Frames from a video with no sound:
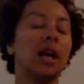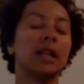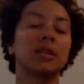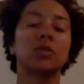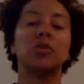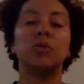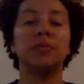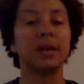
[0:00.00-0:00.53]

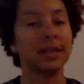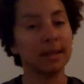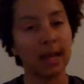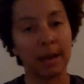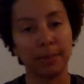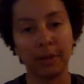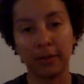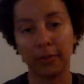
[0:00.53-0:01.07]
school must
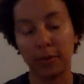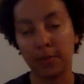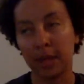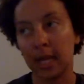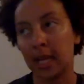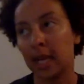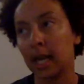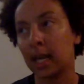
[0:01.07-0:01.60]
not be for
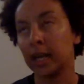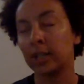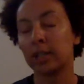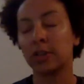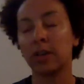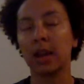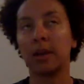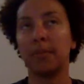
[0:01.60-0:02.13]
me. And I
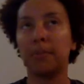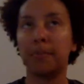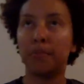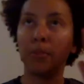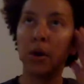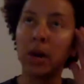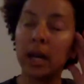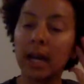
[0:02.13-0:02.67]
just tried to
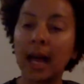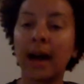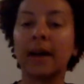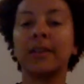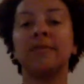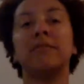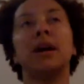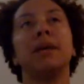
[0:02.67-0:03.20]
put it out
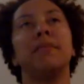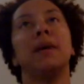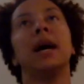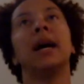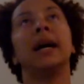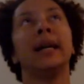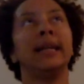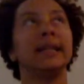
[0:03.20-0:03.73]
of my
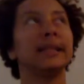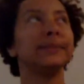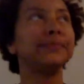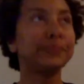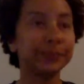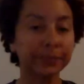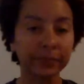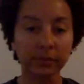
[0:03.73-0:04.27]
mind
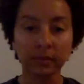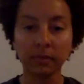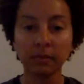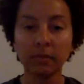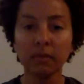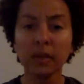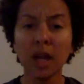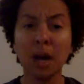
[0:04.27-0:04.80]

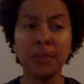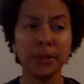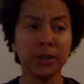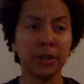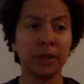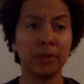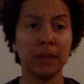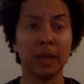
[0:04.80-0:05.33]
up
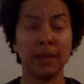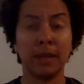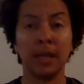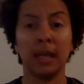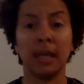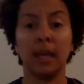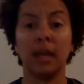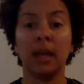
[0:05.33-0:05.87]
until
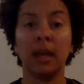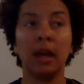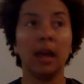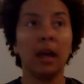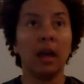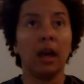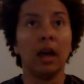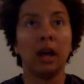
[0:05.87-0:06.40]
maybe
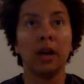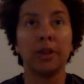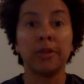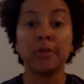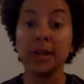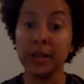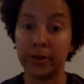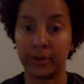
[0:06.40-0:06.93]

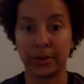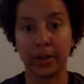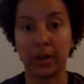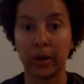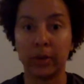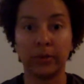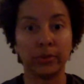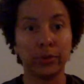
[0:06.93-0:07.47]
3 years
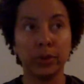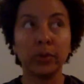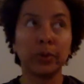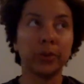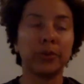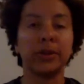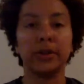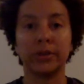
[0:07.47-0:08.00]
ago, 2 or
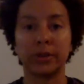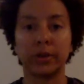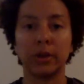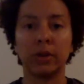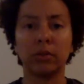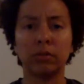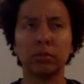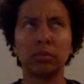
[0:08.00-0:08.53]
3 years
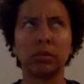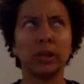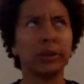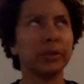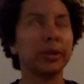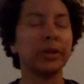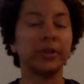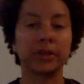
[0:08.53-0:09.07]
ago. I think
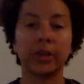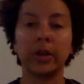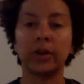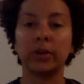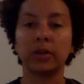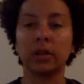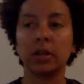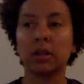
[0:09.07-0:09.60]
3 years
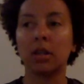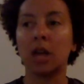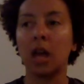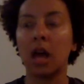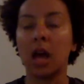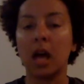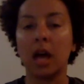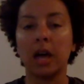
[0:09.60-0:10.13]
ago.
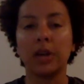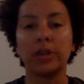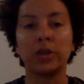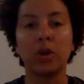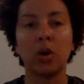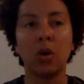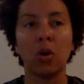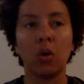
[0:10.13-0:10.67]

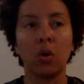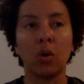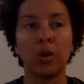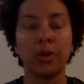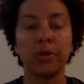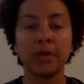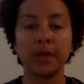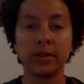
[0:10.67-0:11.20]
So
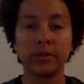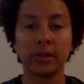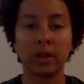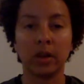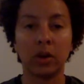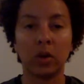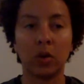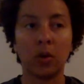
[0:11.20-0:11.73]
3 years
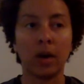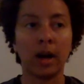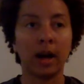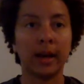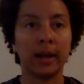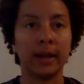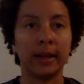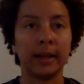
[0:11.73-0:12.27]
ago,
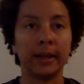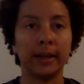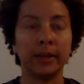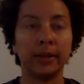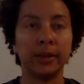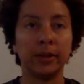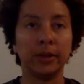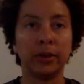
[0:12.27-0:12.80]
I
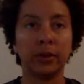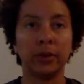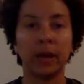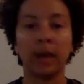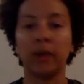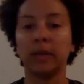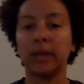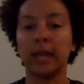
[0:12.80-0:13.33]

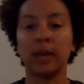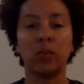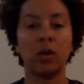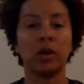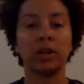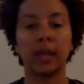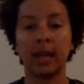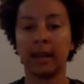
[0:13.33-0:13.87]
only had
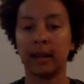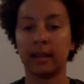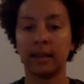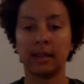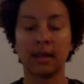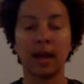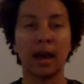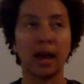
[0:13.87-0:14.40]
one kid at the
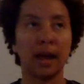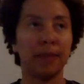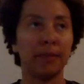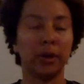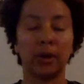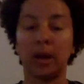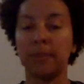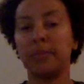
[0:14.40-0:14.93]
time.
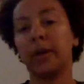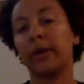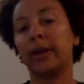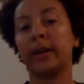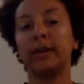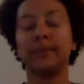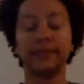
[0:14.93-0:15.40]
I'm married.